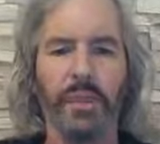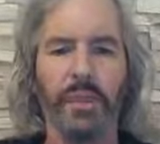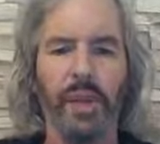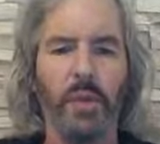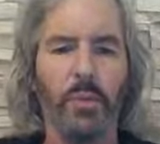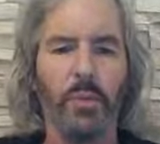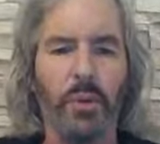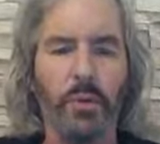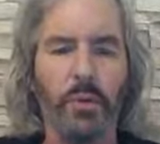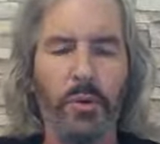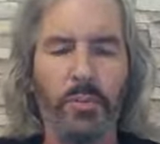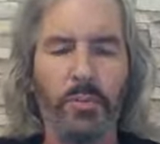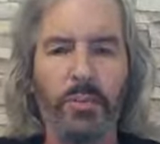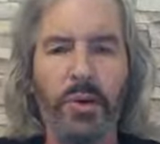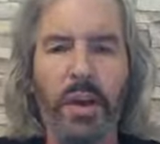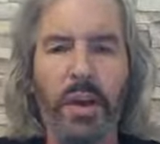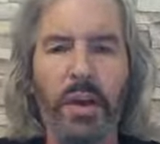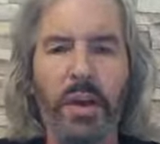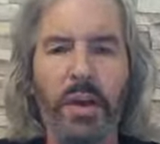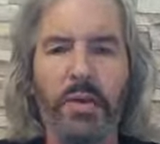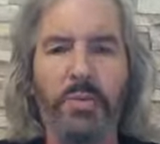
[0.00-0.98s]
when we're
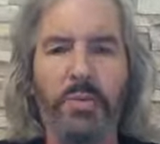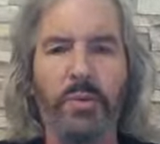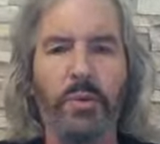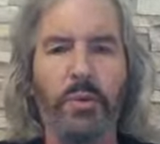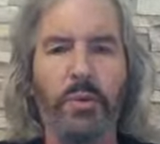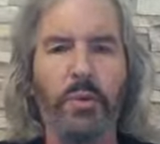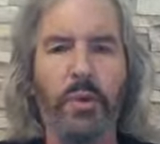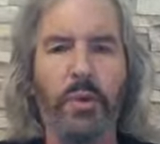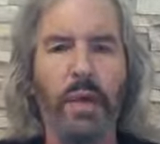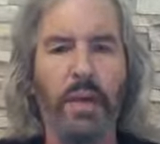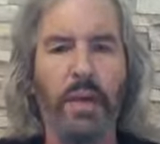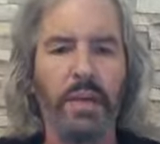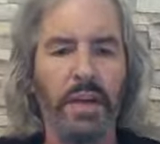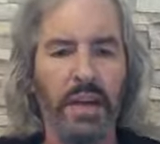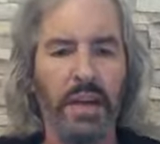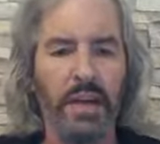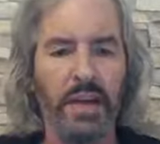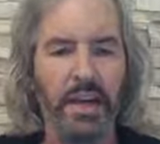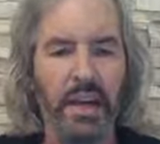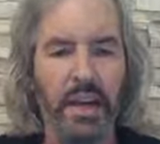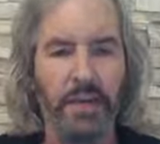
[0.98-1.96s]
praying for
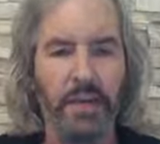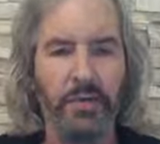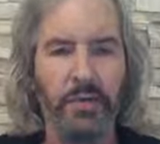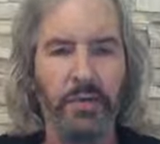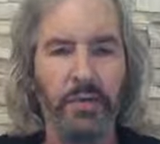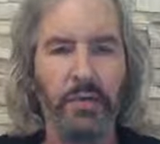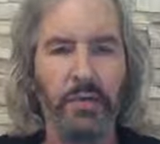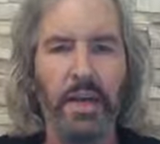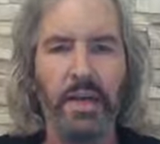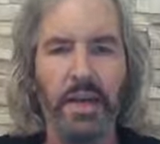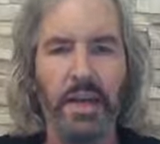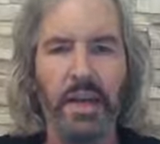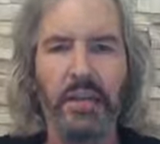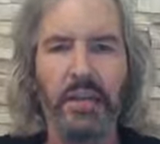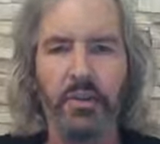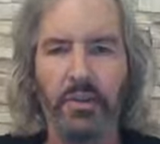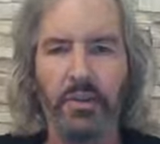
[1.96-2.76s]
getting out of a financial